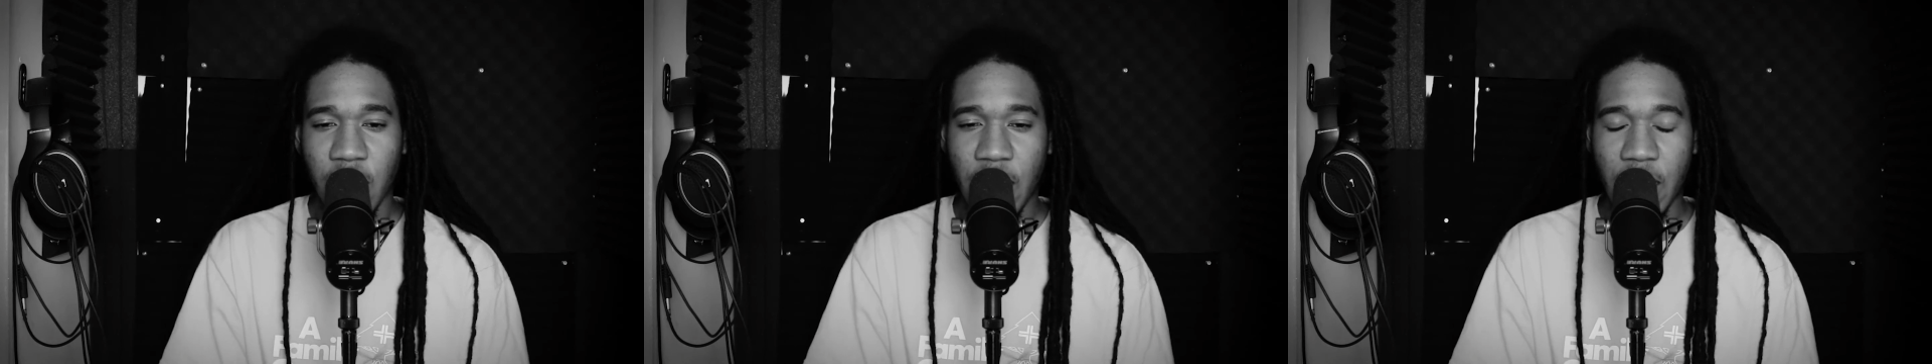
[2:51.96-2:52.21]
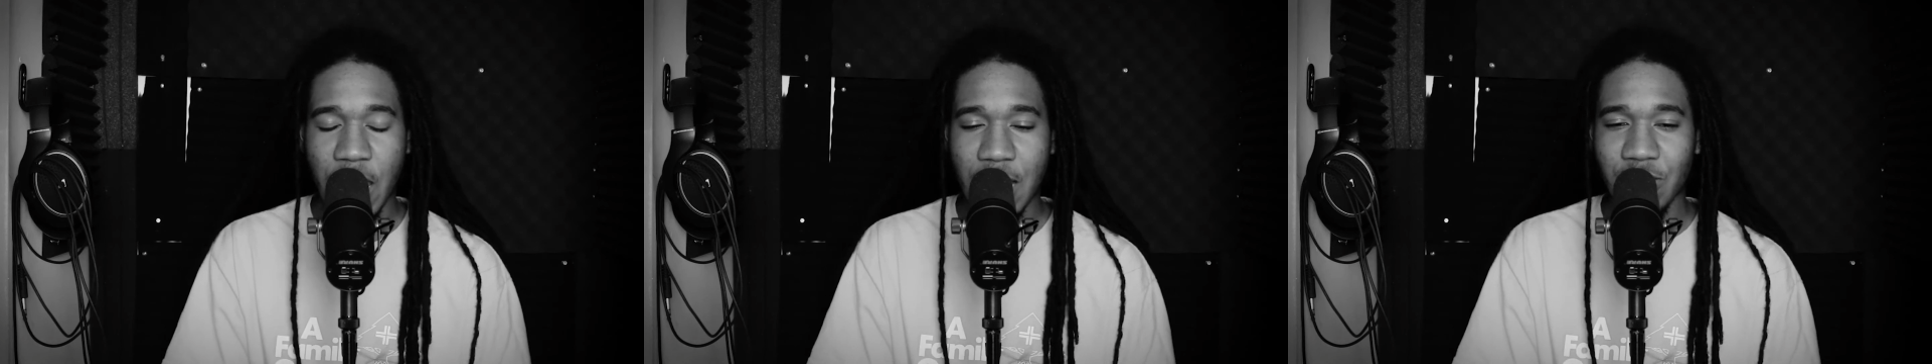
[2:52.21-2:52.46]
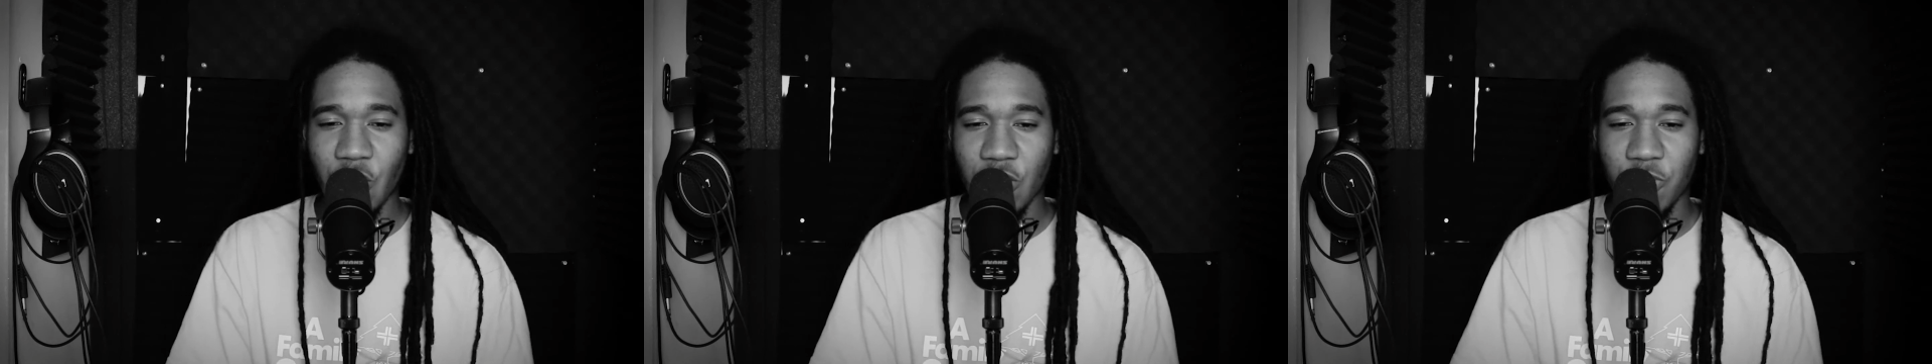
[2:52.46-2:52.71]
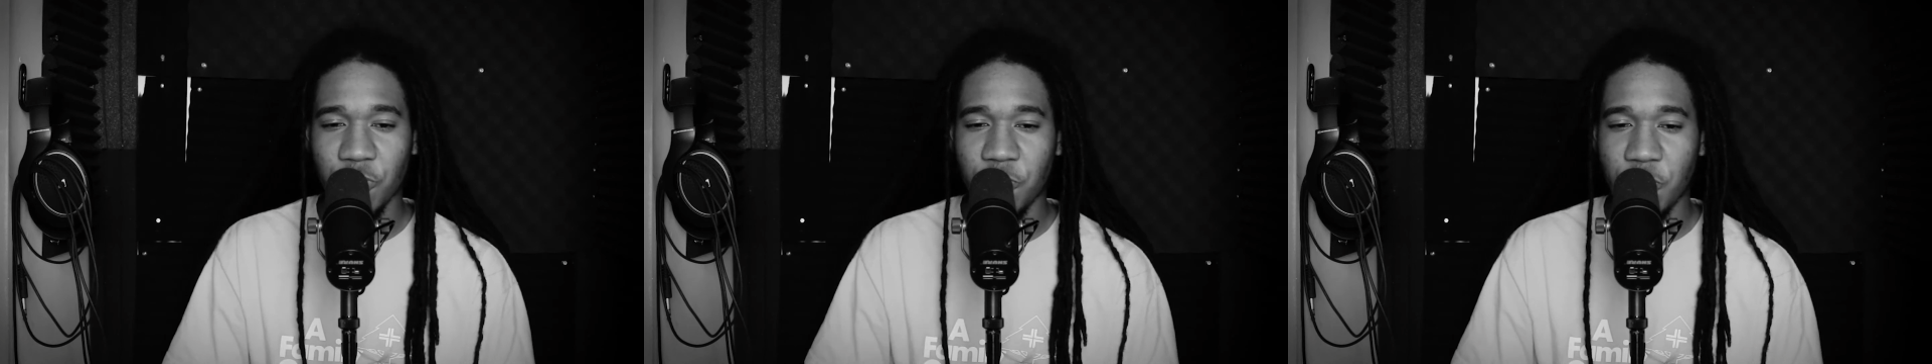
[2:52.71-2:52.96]
And I
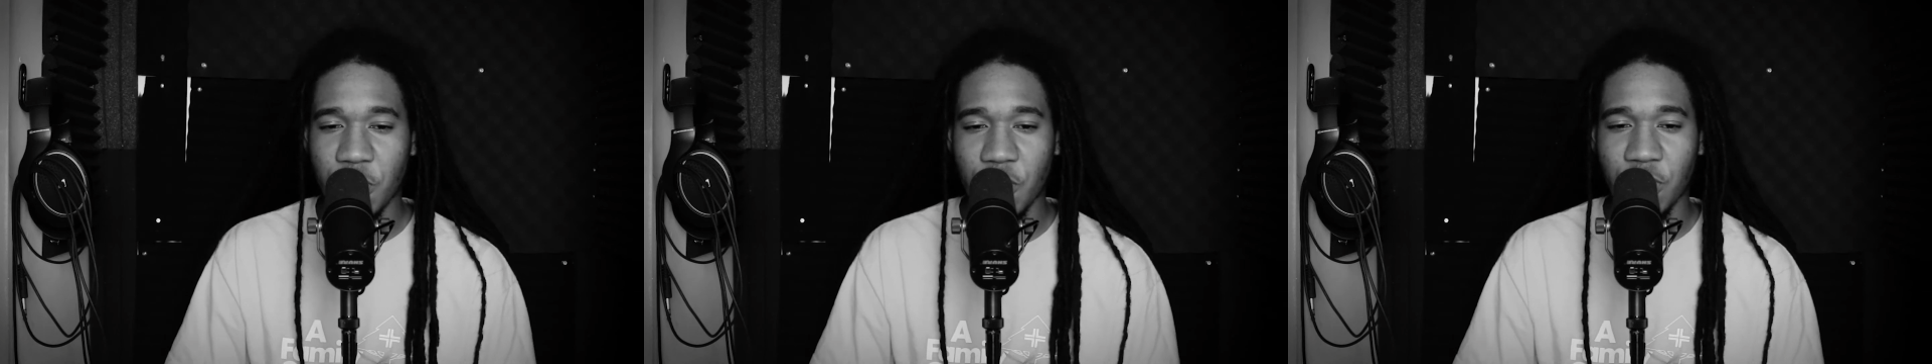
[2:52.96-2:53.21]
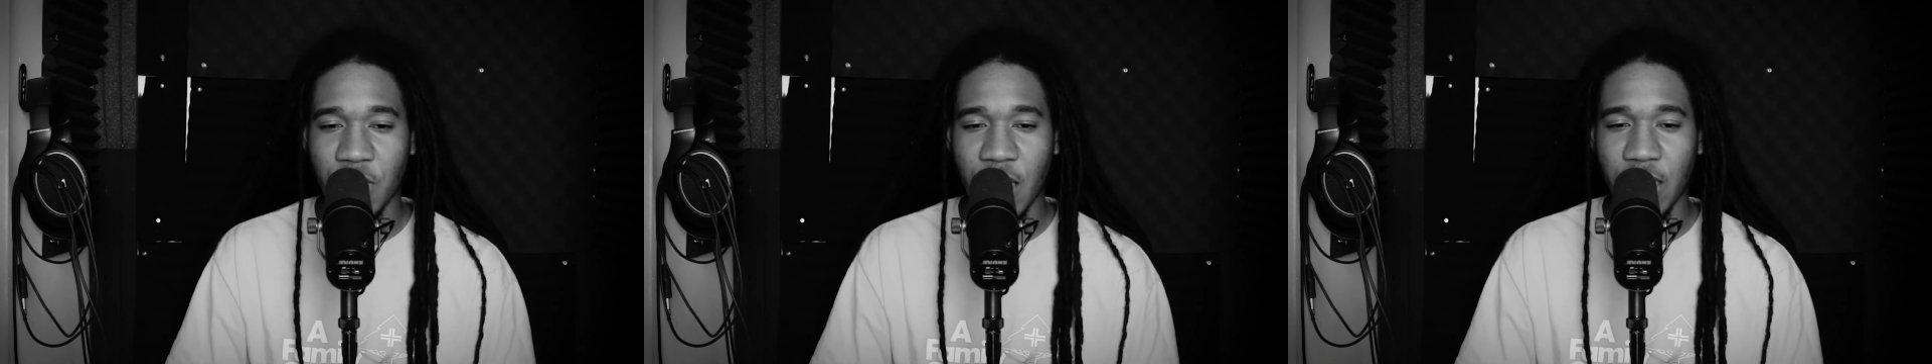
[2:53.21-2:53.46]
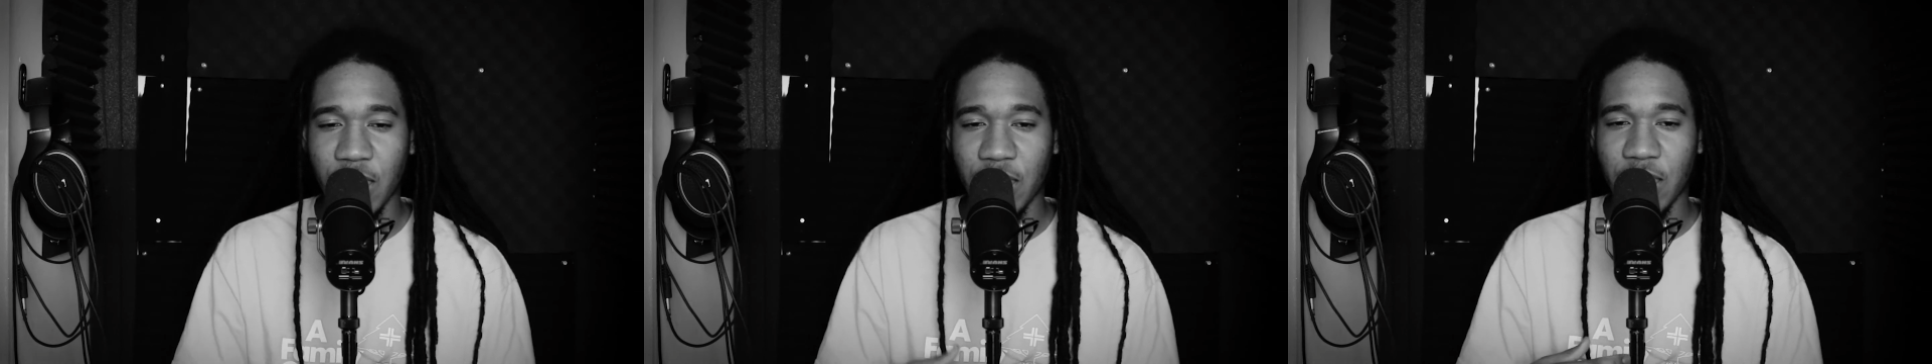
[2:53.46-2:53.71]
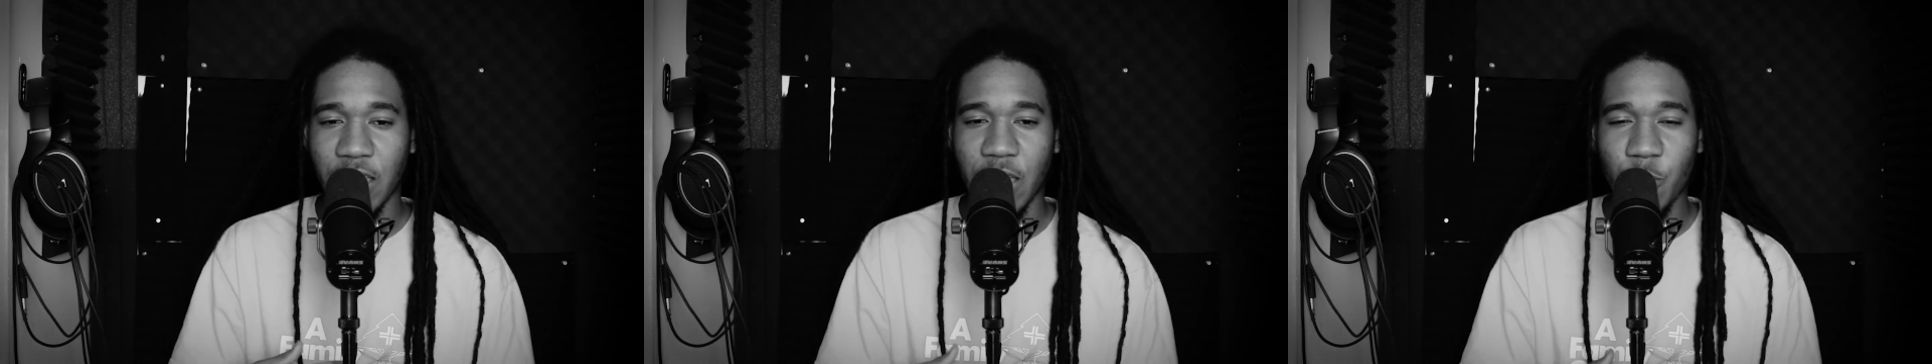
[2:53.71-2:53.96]
start to feel
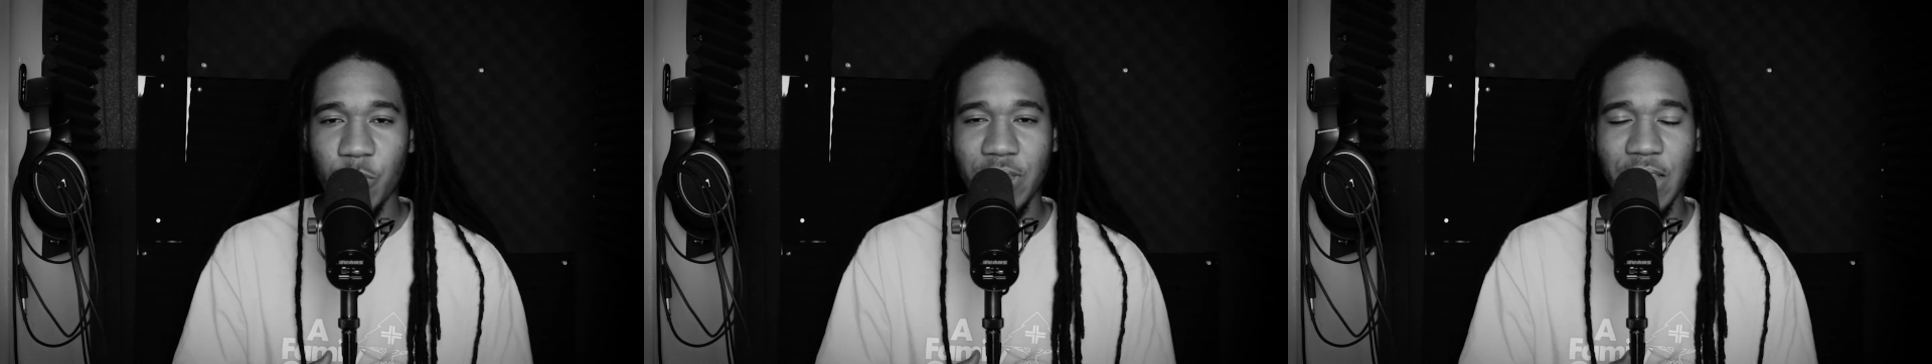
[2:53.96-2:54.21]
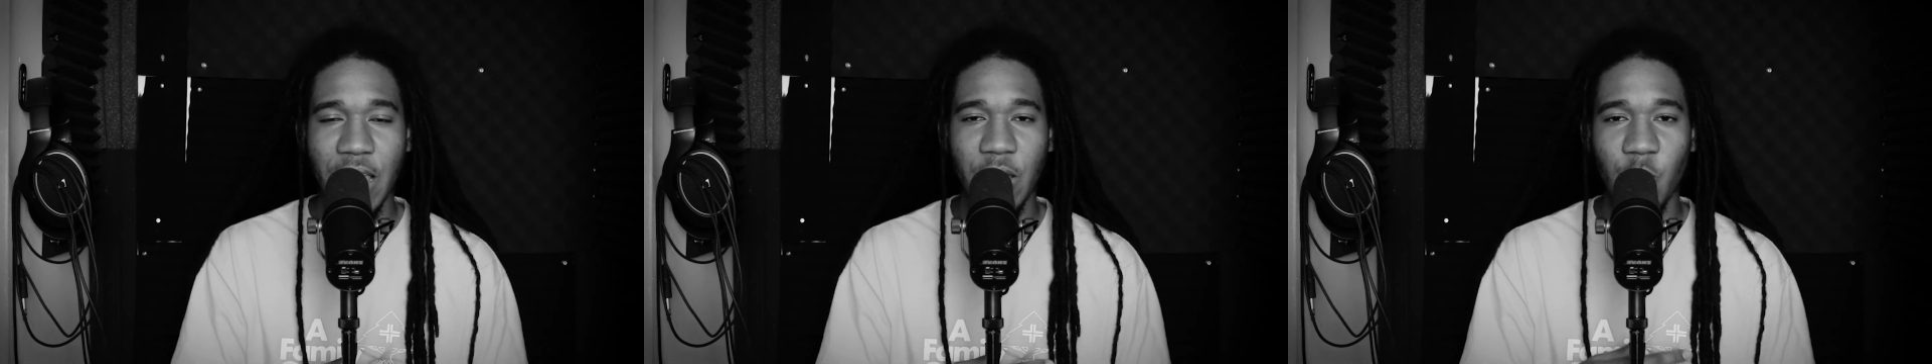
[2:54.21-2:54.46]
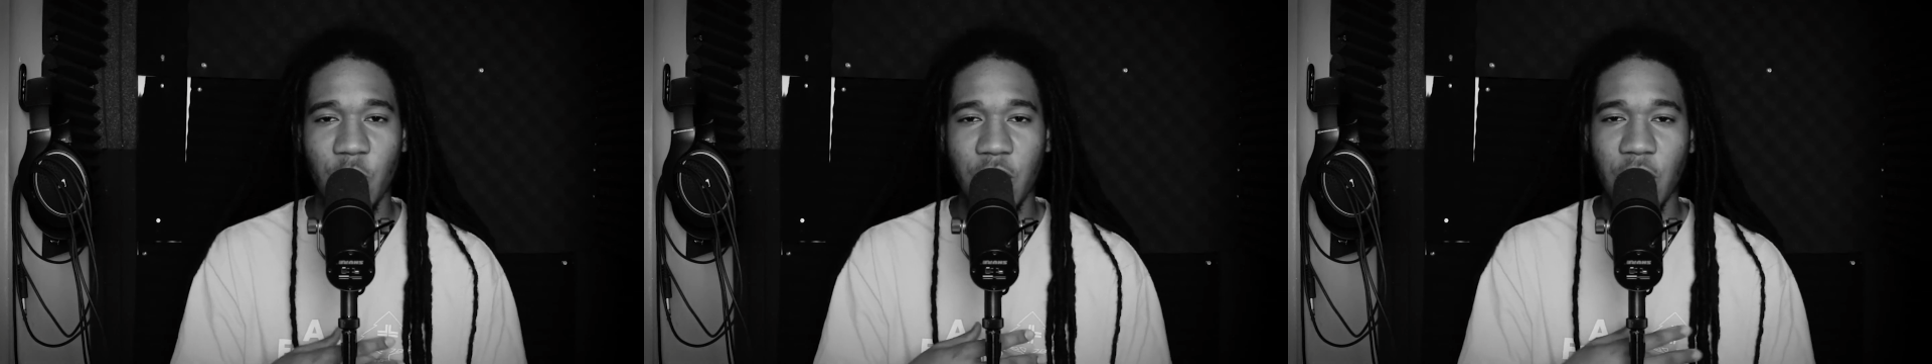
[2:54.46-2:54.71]
like it was like,